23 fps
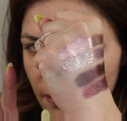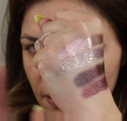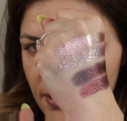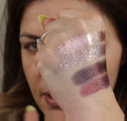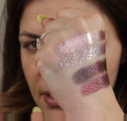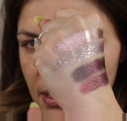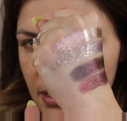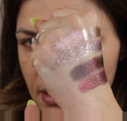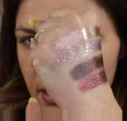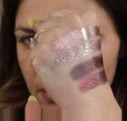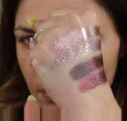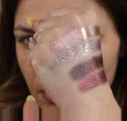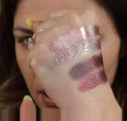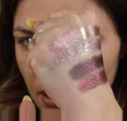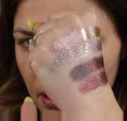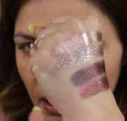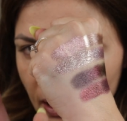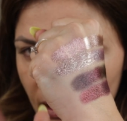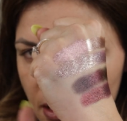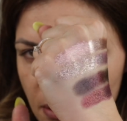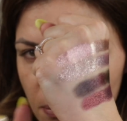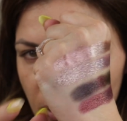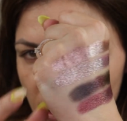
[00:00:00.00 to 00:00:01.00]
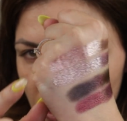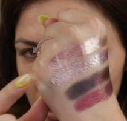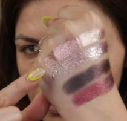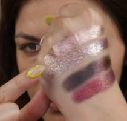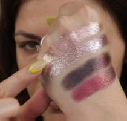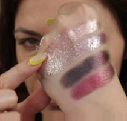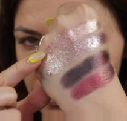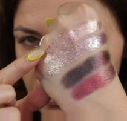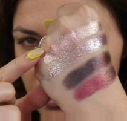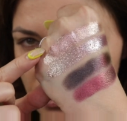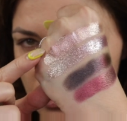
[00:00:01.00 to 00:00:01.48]
this is to me, like to me,
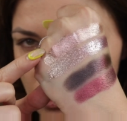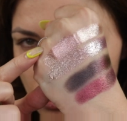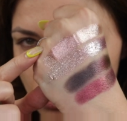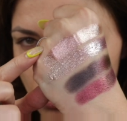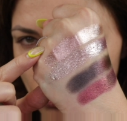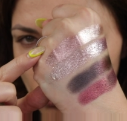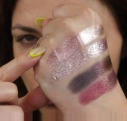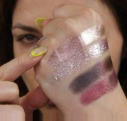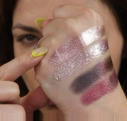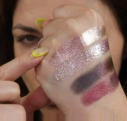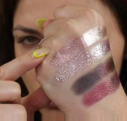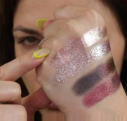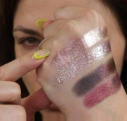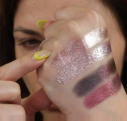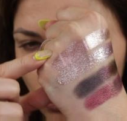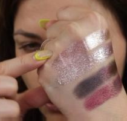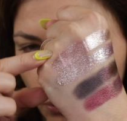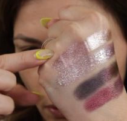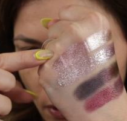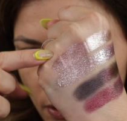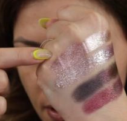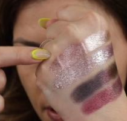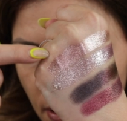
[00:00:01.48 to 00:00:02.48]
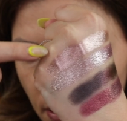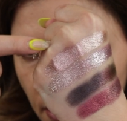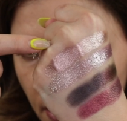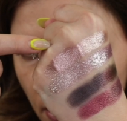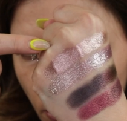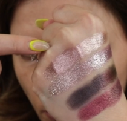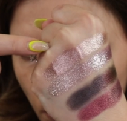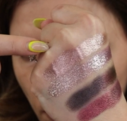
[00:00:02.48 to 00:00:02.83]
this is a true rose gold where it's a little